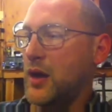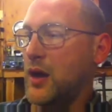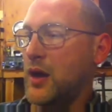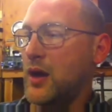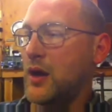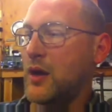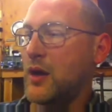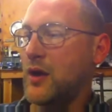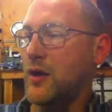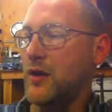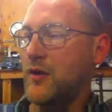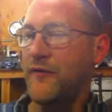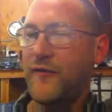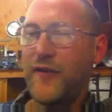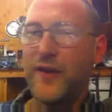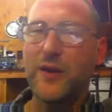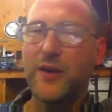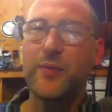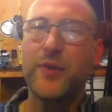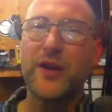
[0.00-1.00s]

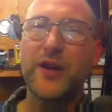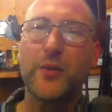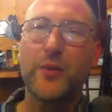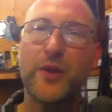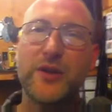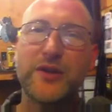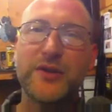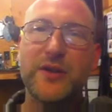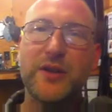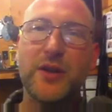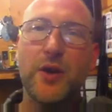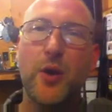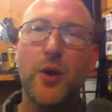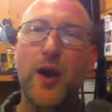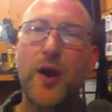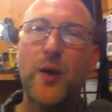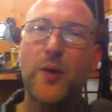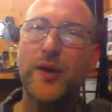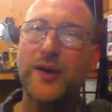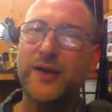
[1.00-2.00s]
if anybody wants to know
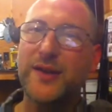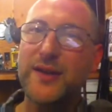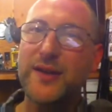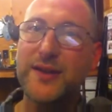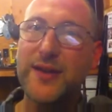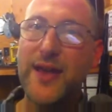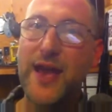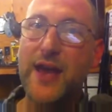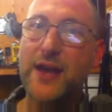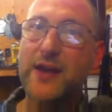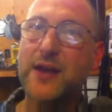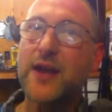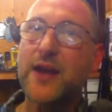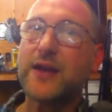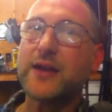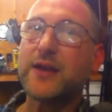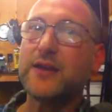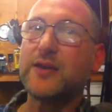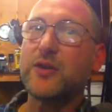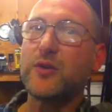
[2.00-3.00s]
how I did that,
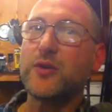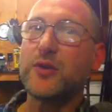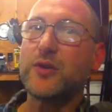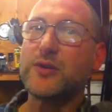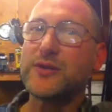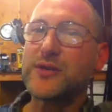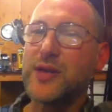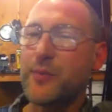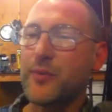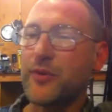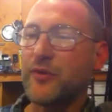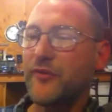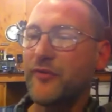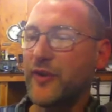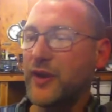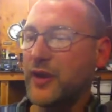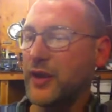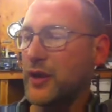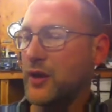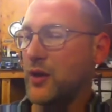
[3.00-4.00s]
I can do a separate
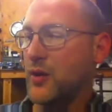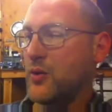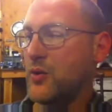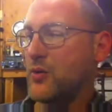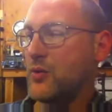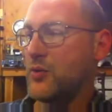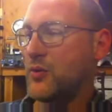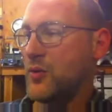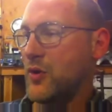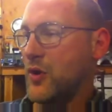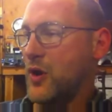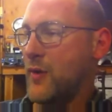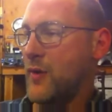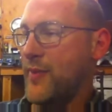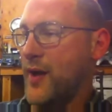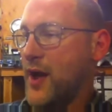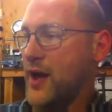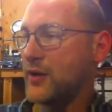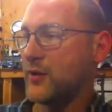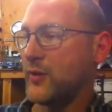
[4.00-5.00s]
video
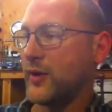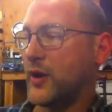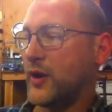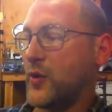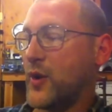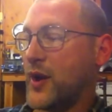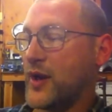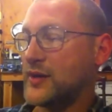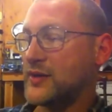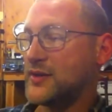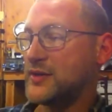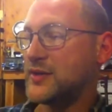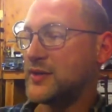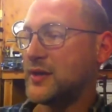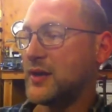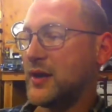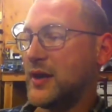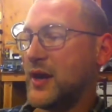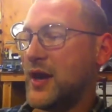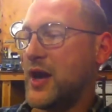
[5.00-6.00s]
upon
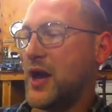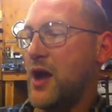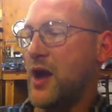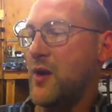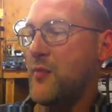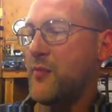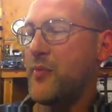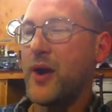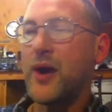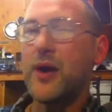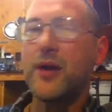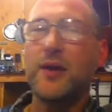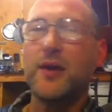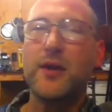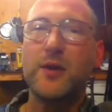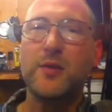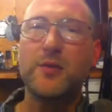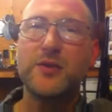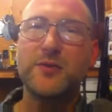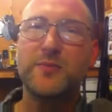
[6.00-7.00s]
request. But
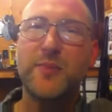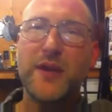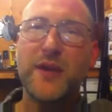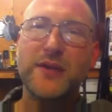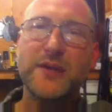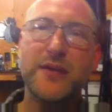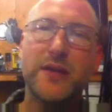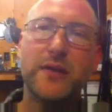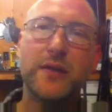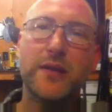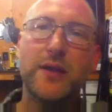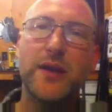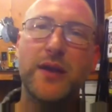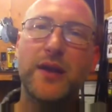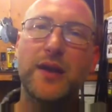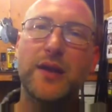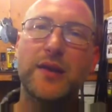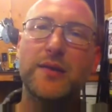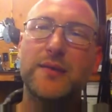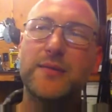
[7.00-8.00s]
it was
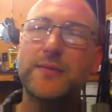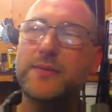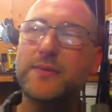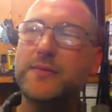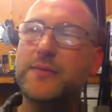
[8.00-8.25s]
basically